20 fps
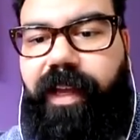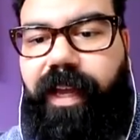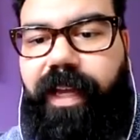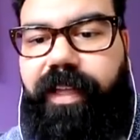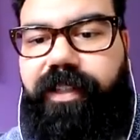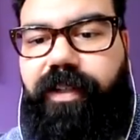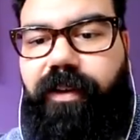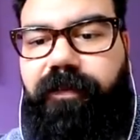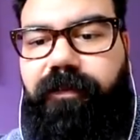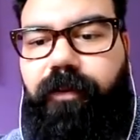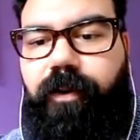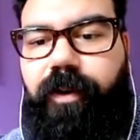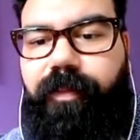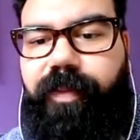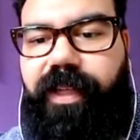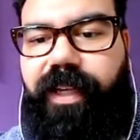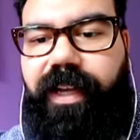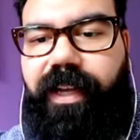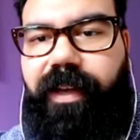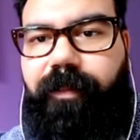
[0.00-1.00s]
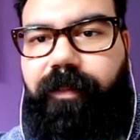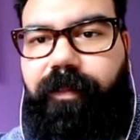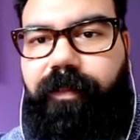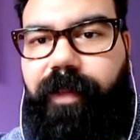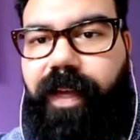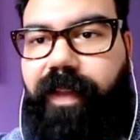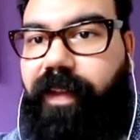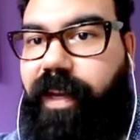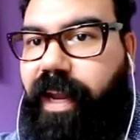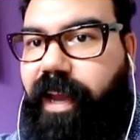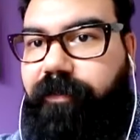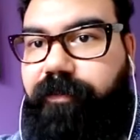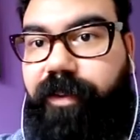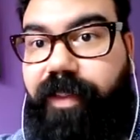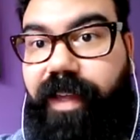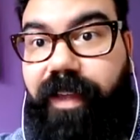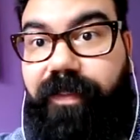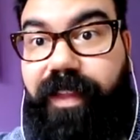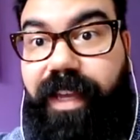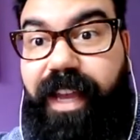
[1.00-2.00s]
until 4 p.m., and then after
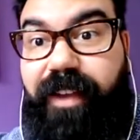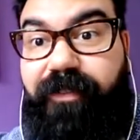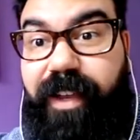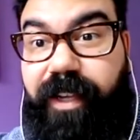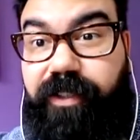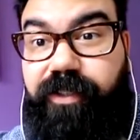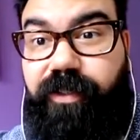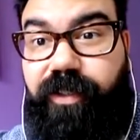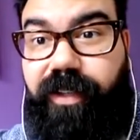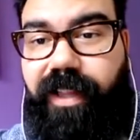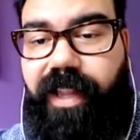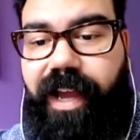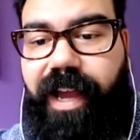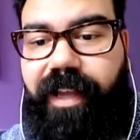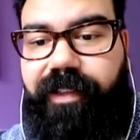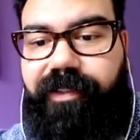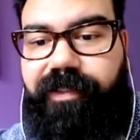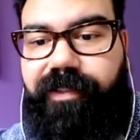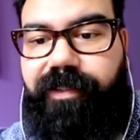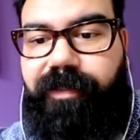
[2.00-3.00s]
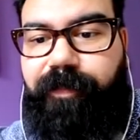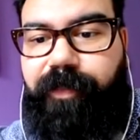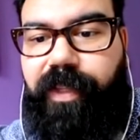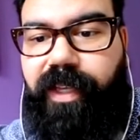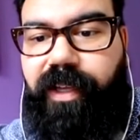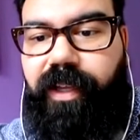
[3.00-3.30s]
that they have extra class,